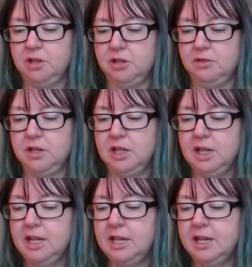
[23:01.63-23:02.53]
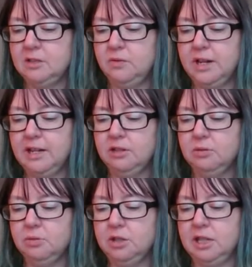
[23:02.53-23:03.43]
involved, it's vital
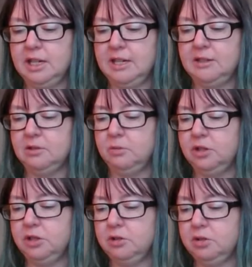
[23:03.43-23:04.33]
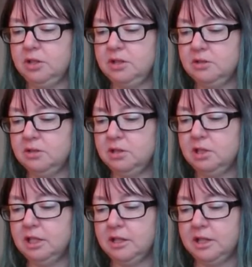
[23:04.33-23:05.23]
to realize with crystal
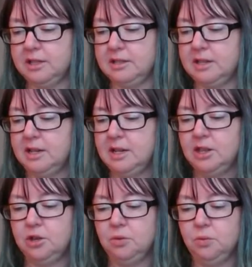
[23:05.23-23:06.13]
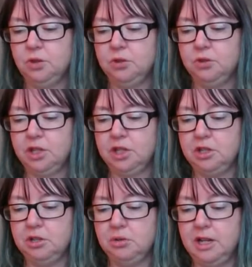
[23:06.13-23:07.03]
clearness the role that
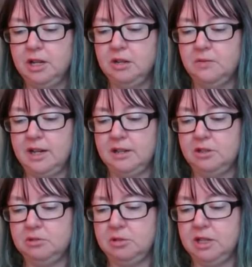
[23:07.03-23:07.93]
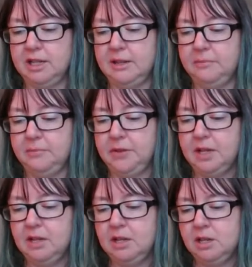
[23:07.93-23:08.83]
you and your values play.
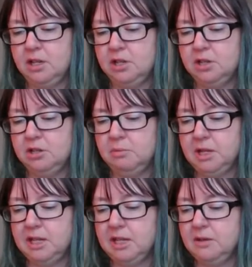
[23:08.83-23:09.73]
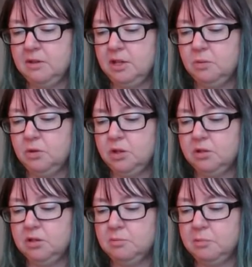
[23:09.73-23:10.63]
To make even the
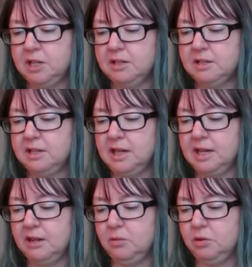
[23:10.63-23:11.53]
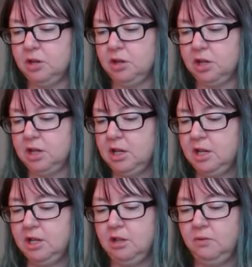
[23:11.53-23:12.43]
world's best diet work,
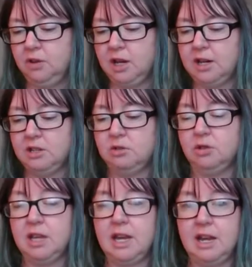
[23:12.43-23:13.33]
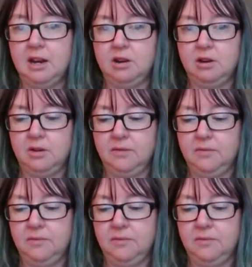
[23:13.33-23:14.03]
you've got to care.